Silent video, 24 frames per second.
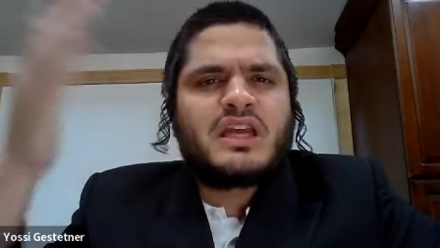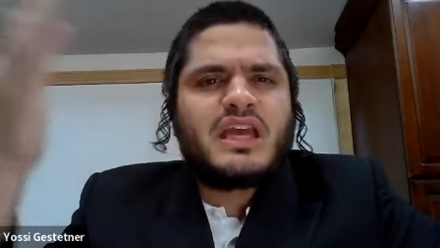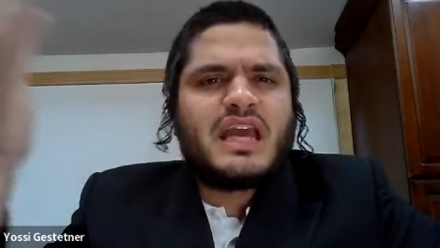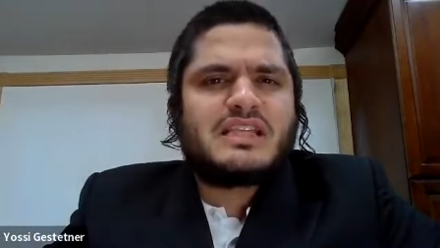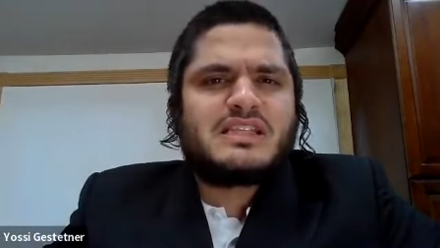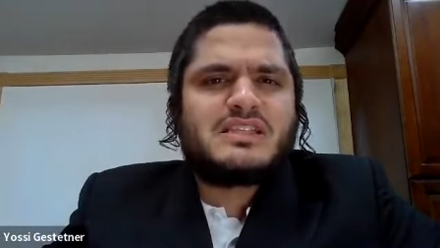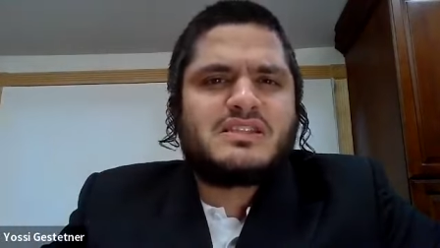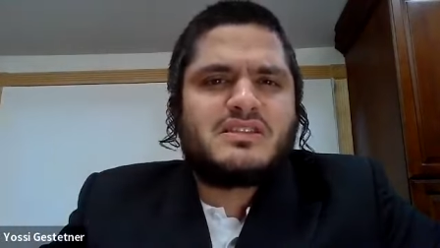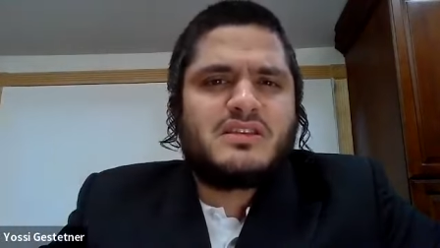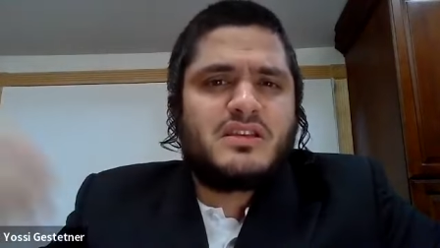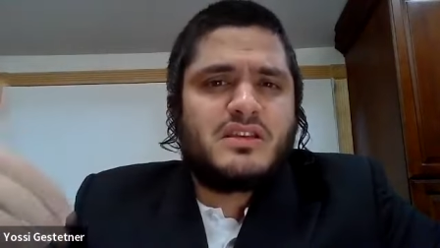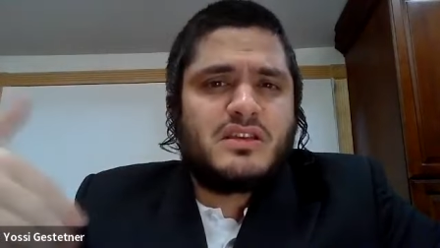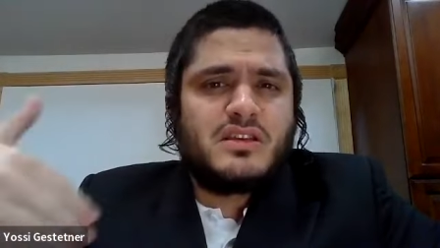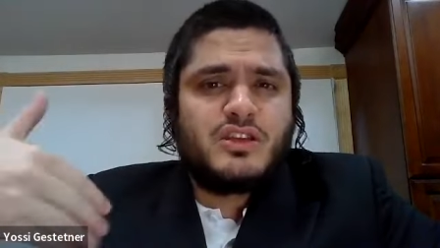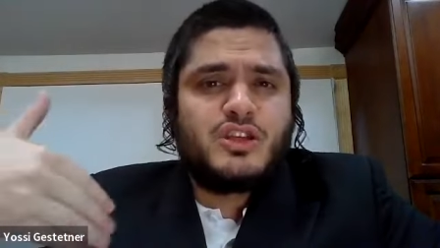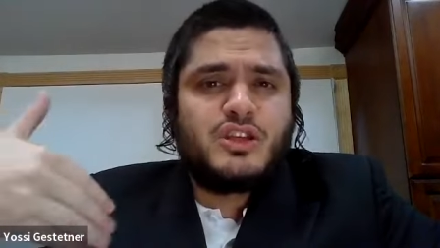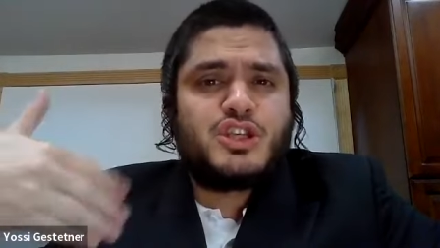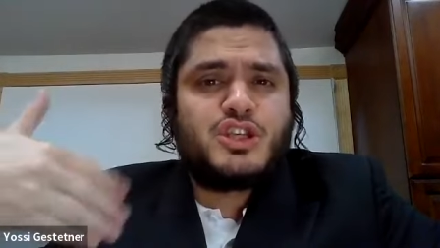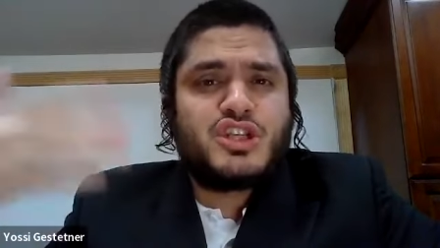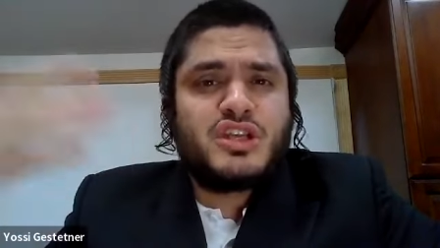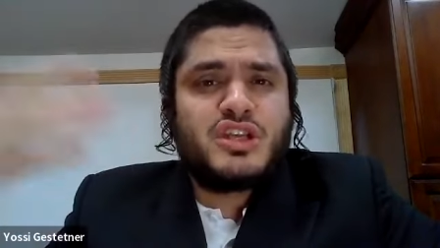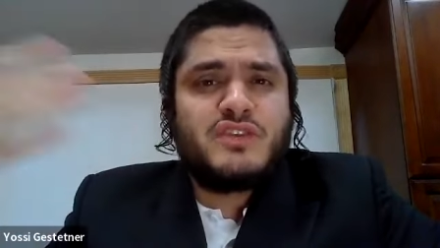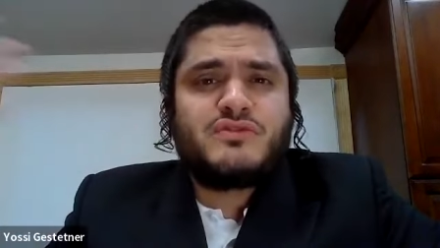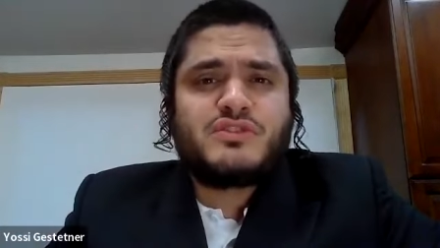gets uh, a
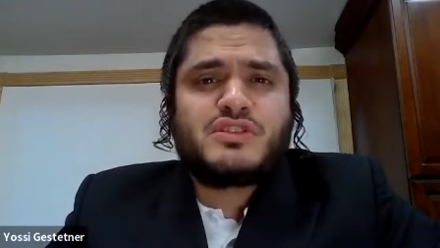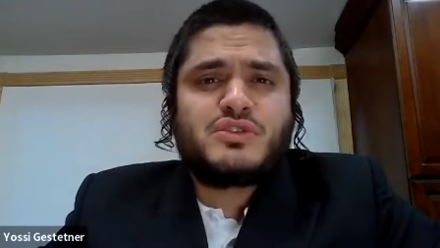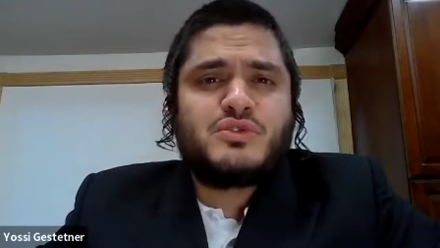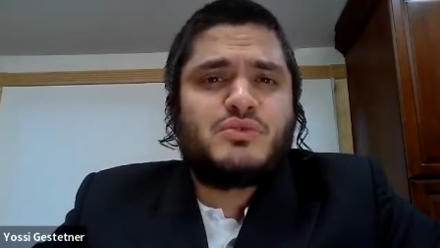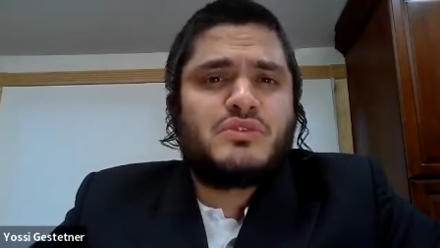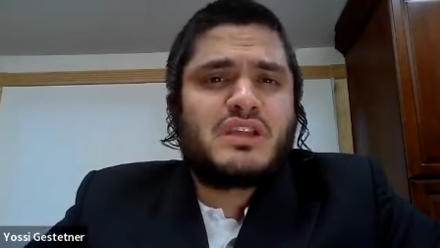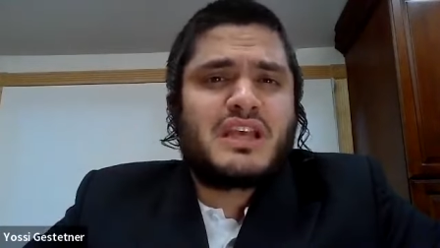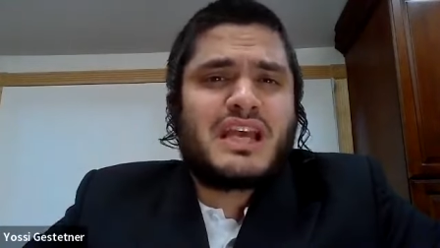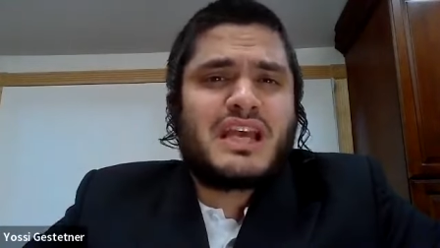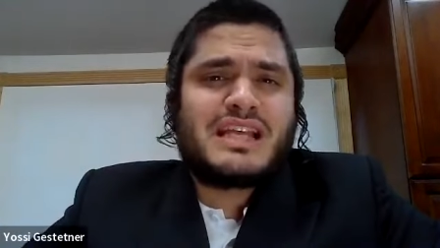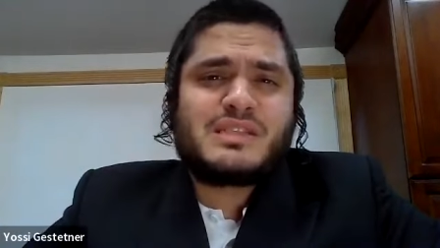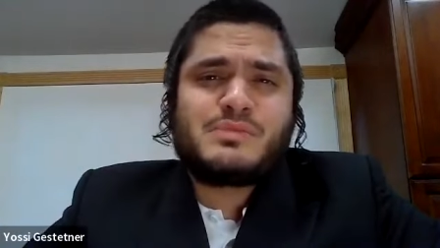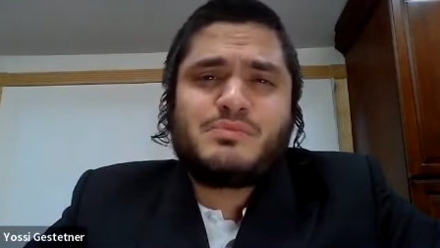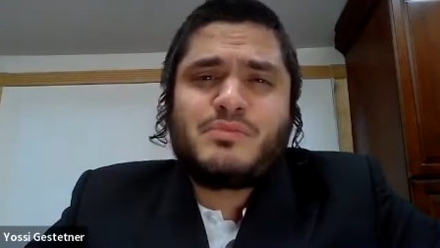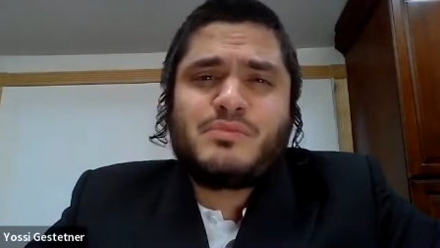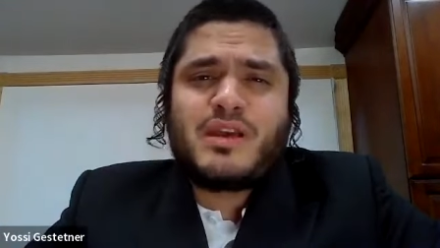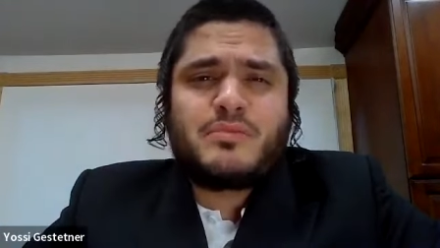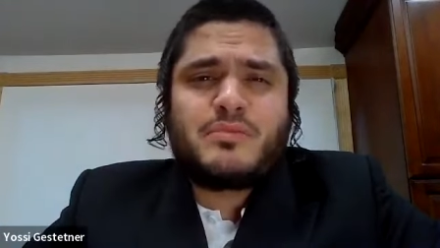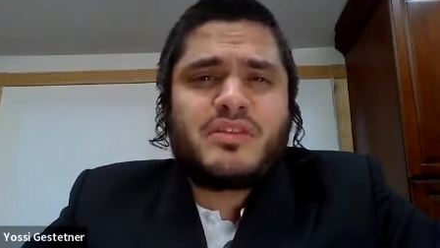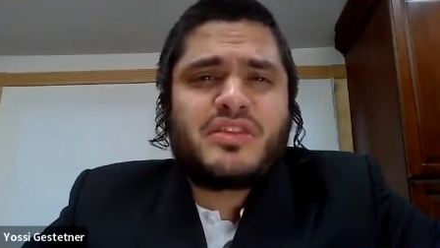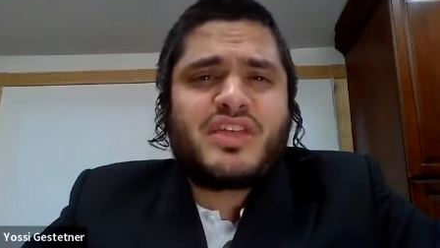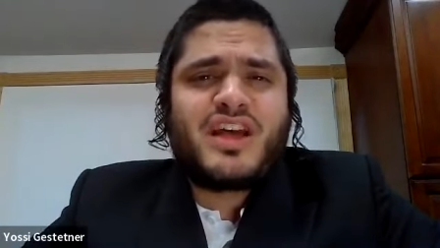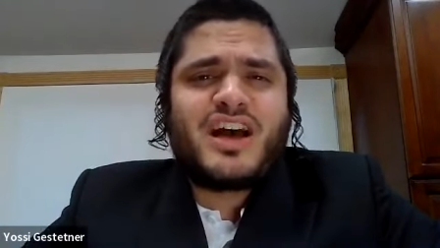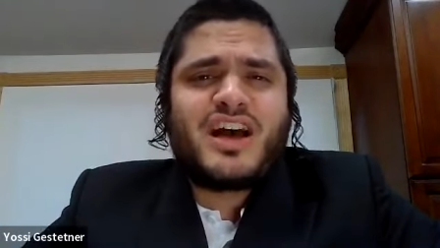yeshiva student gets
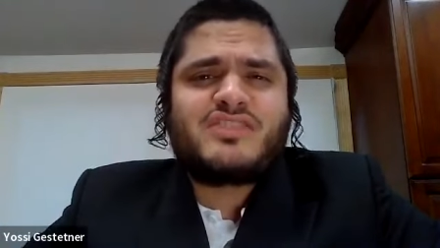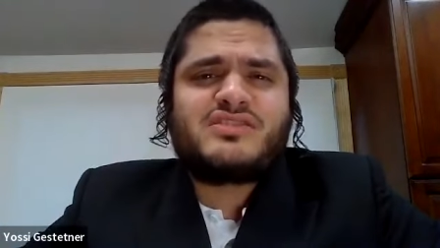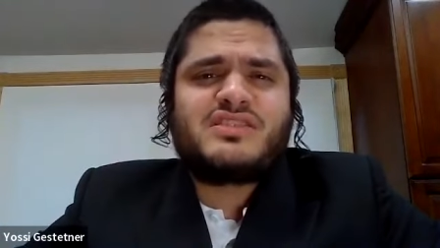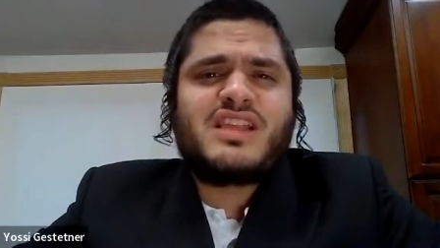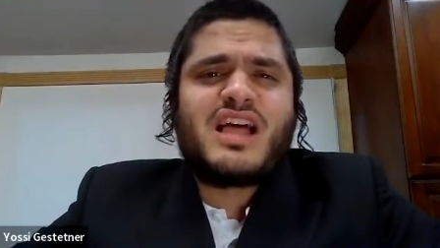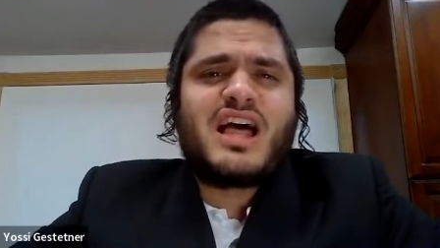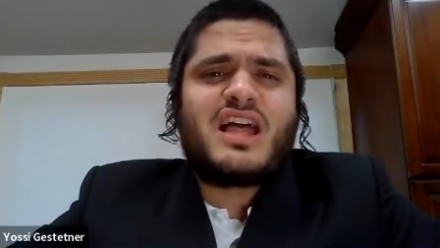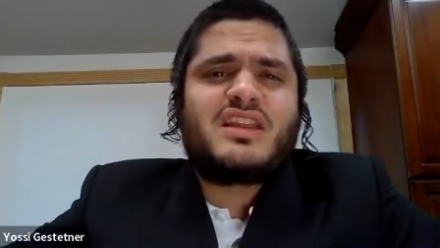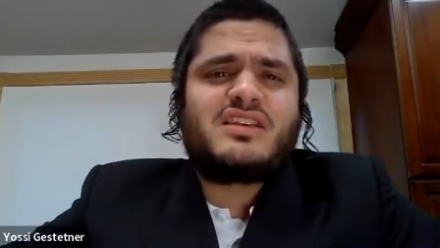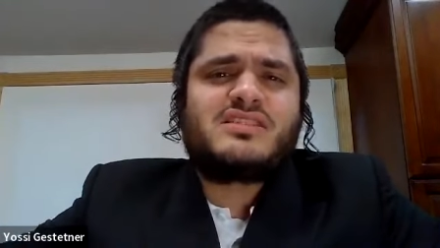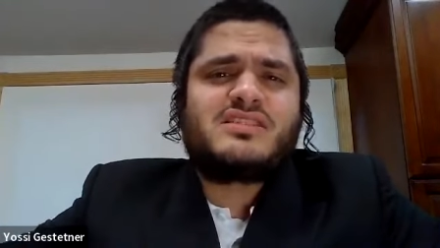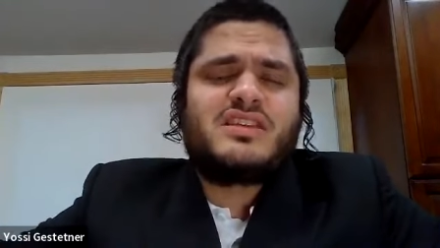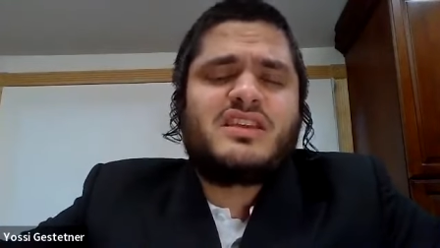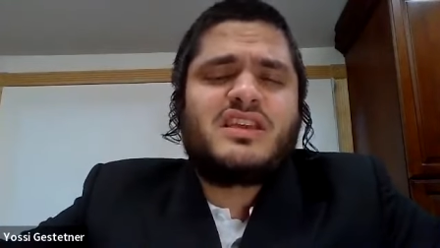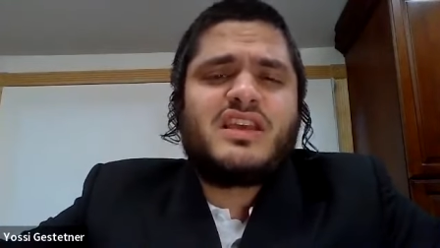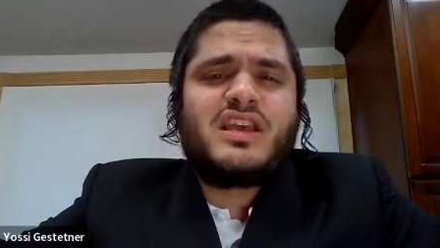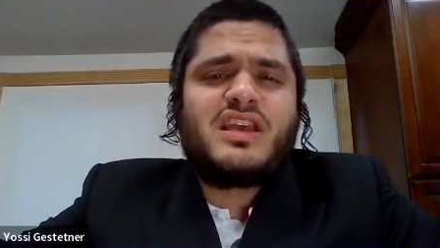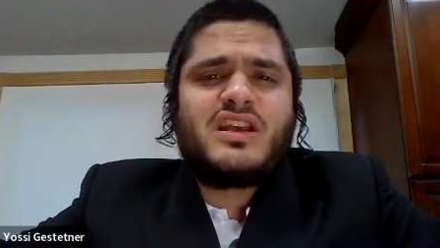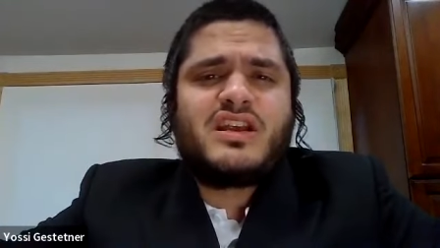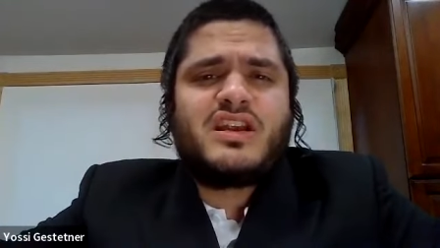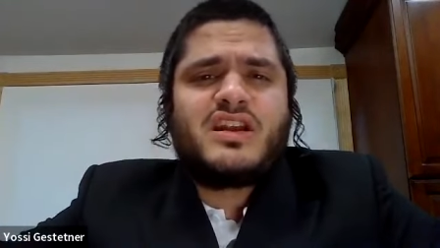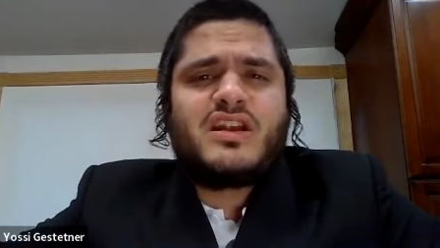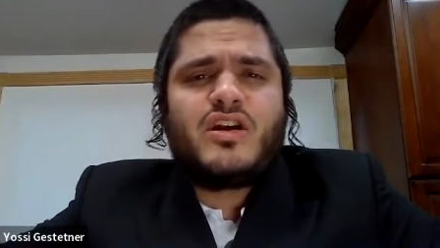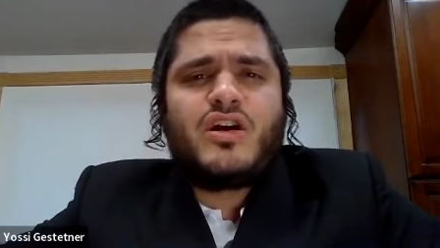maybe thousand dollars a
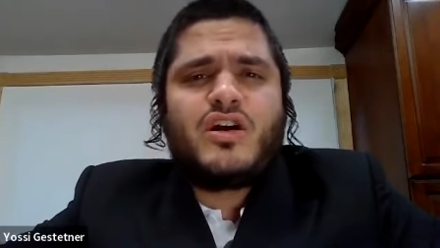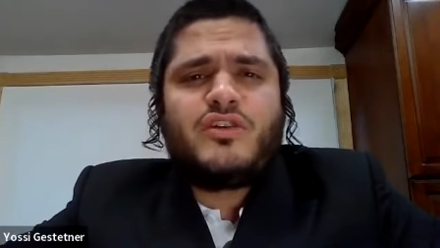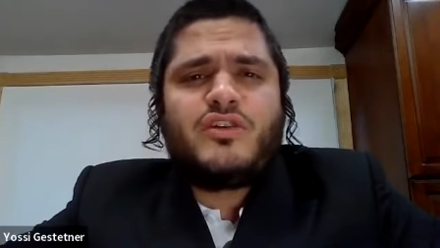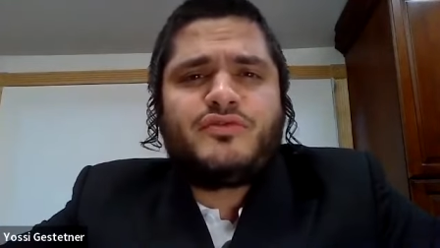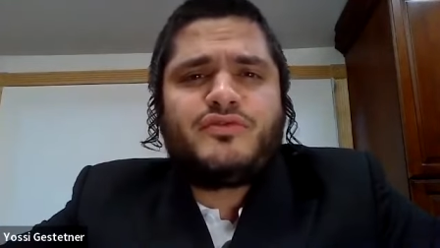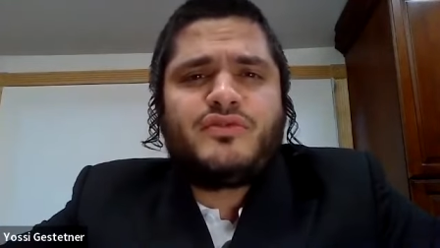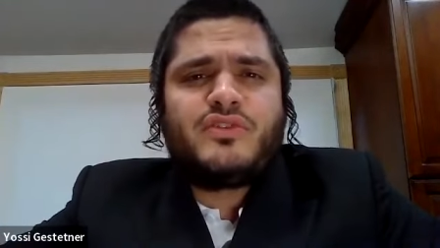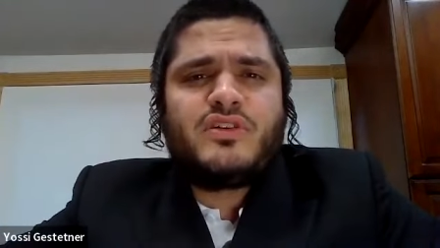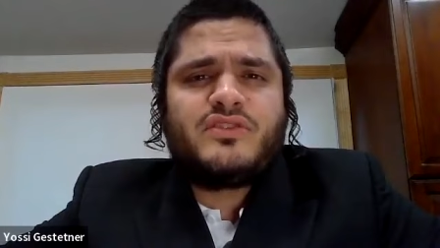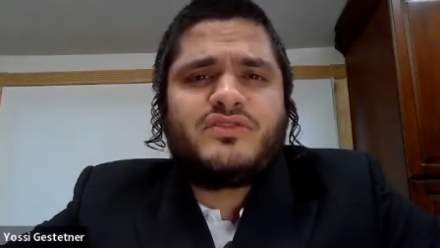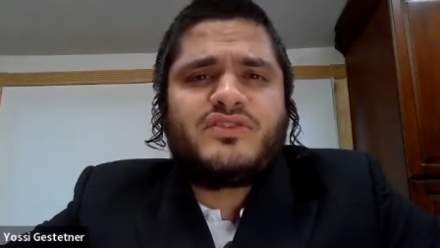year of